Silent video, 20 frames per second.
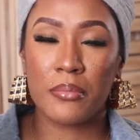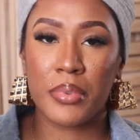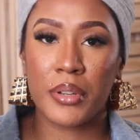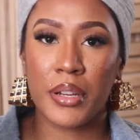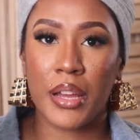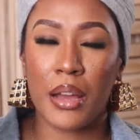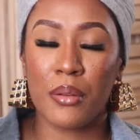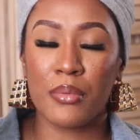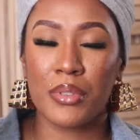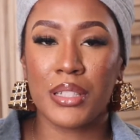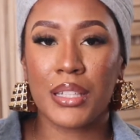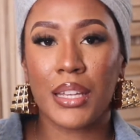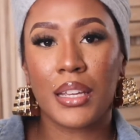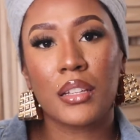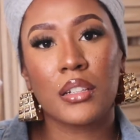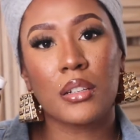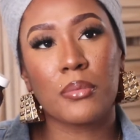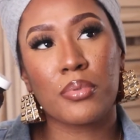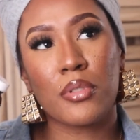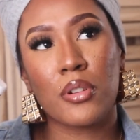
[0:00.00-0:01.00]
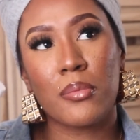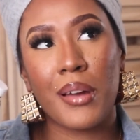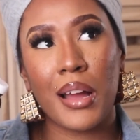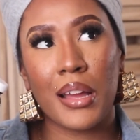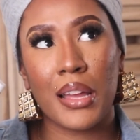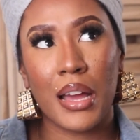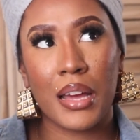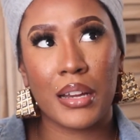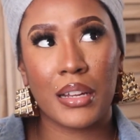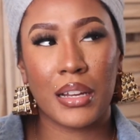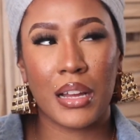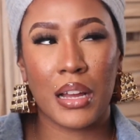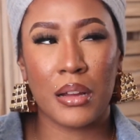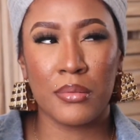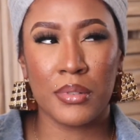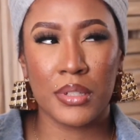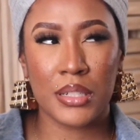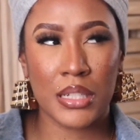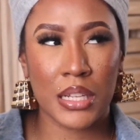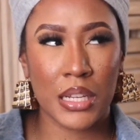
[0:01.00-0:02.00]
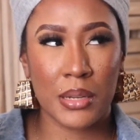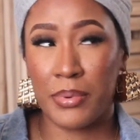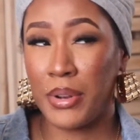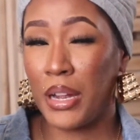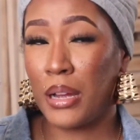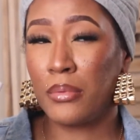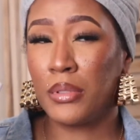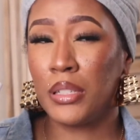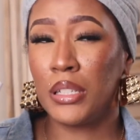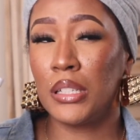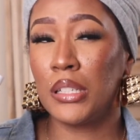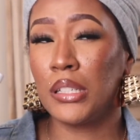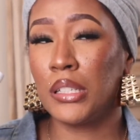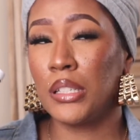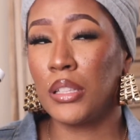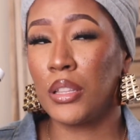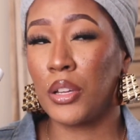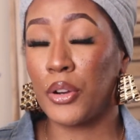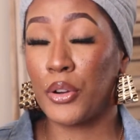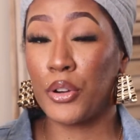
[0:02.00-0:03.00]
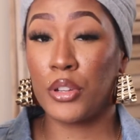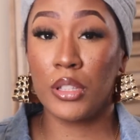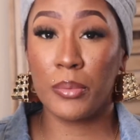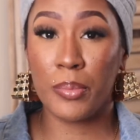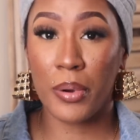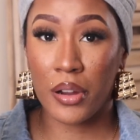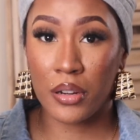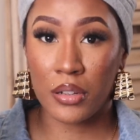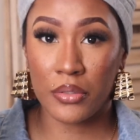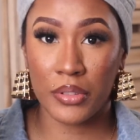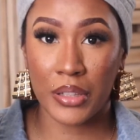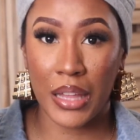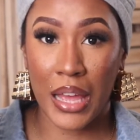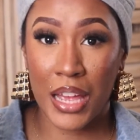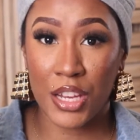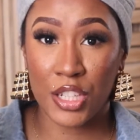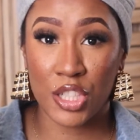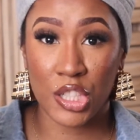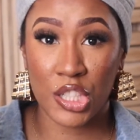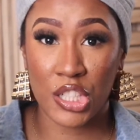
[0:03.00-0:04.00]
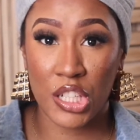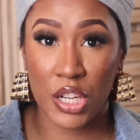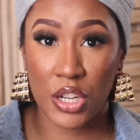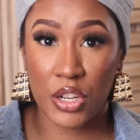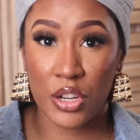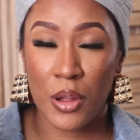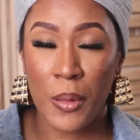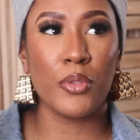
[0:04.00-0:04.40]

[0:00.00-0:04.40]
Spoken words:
but I was taking a probiotic, I would say probably the early part of last year.